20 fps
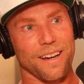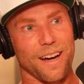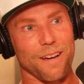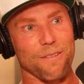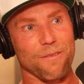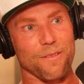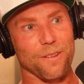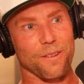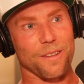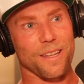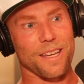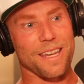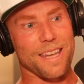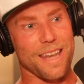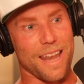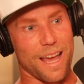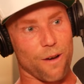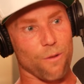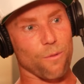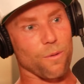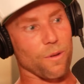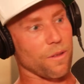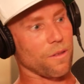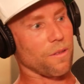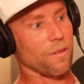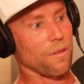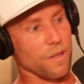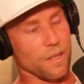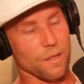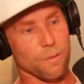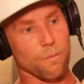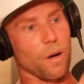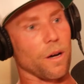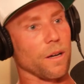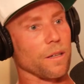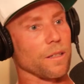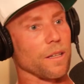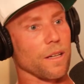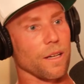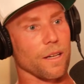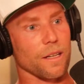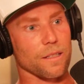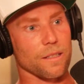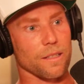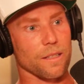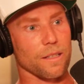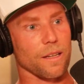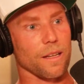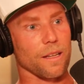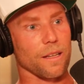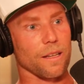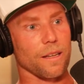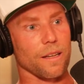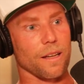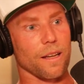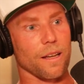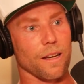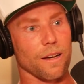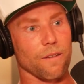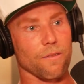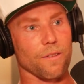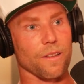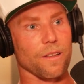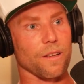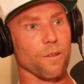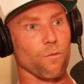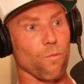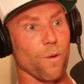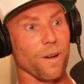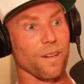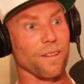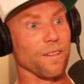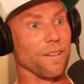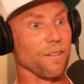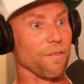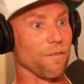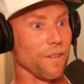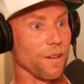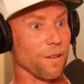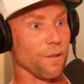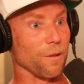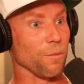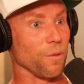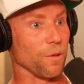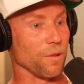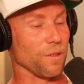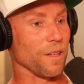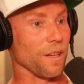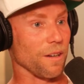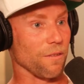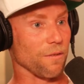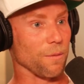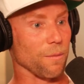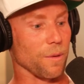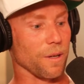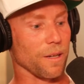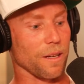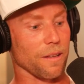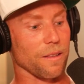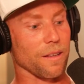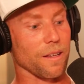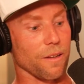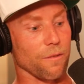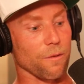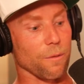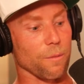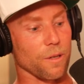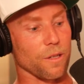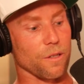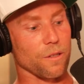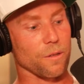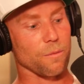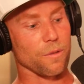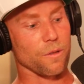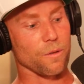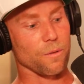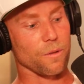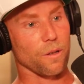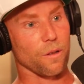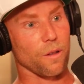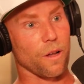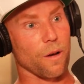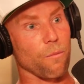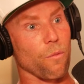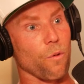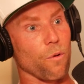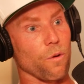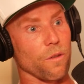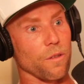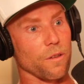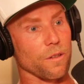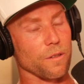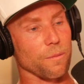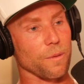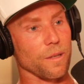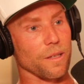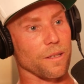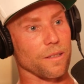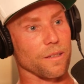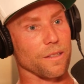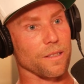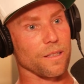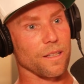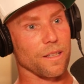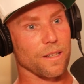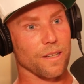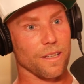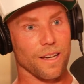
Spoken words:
I feel that now with these podcasts and everything readily available to everybody, I think everybody should be doing a lot more of this, because